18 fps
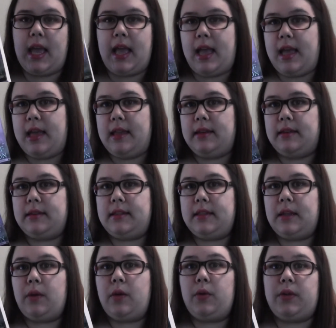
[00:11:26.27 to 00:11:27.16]
and
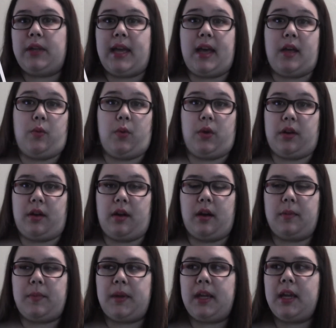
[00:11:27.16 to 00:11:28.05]
they only had one
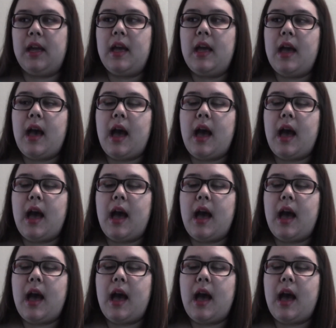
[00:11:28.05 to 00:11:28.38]
copy.